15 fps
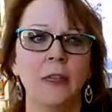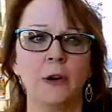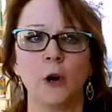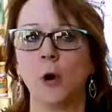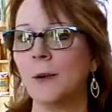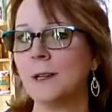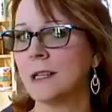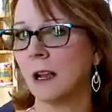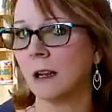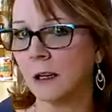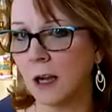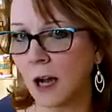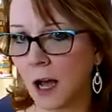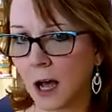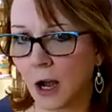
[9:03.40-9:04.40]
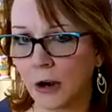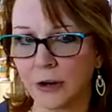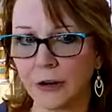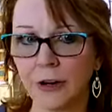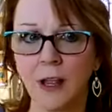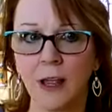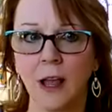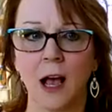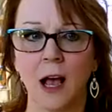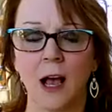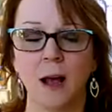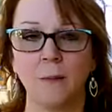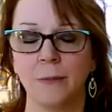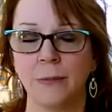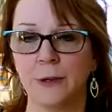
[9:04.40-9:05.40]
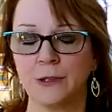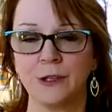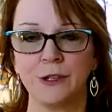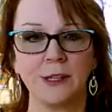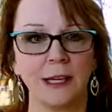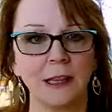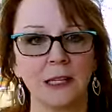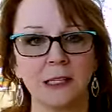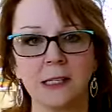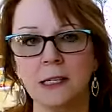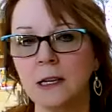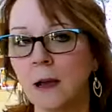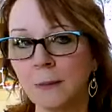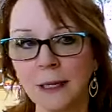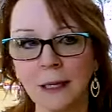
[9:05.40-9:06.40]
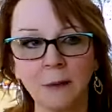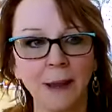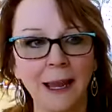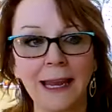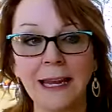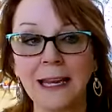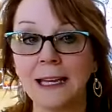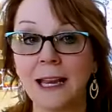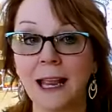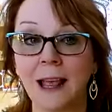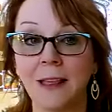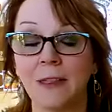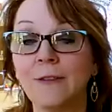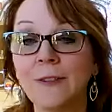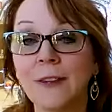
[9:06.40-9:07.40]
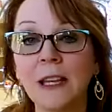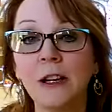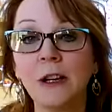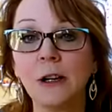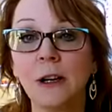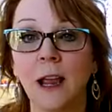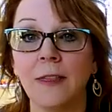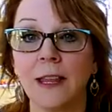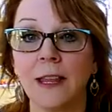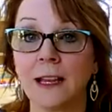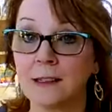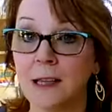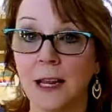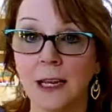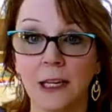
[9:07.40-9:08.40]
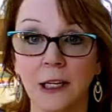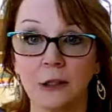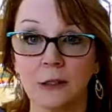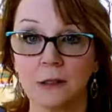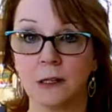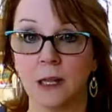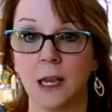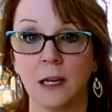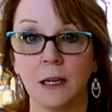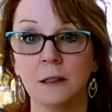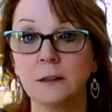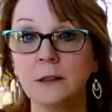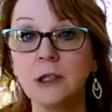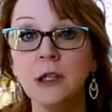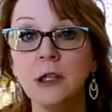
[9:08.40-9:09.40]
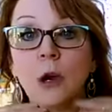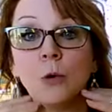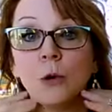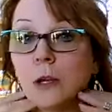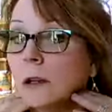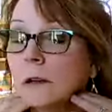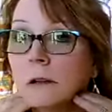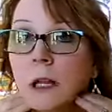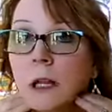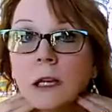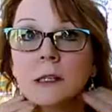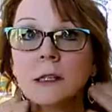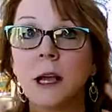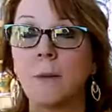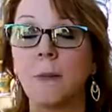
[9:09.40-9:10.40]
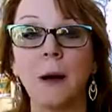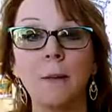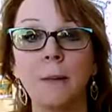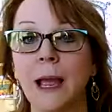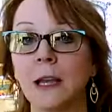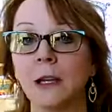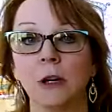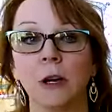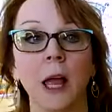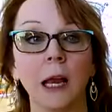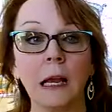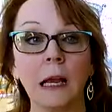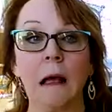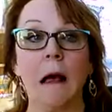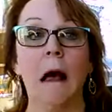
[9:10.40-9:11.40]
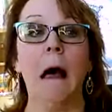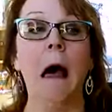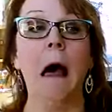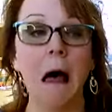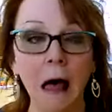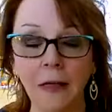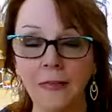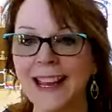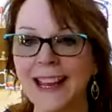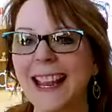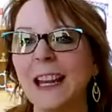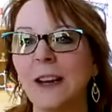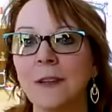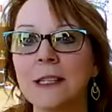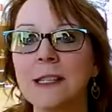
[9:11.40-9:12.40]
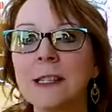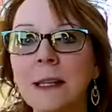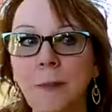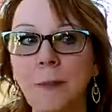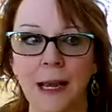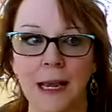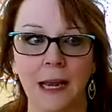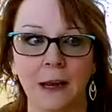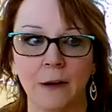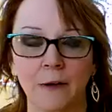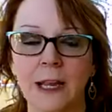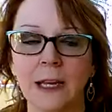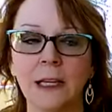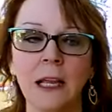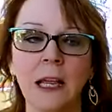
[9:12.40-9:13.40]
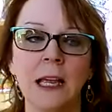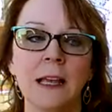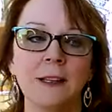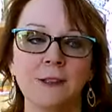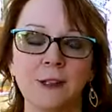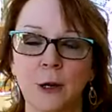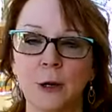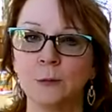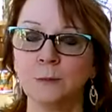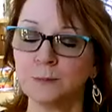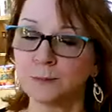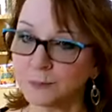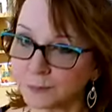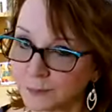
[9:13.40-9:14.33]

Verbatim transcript: they're always on guard. Um, there's just like this numbing pain, and the fear and the anxiety just like choke you. They just come up, and you're like, oh, they can't even sleep at night, right? So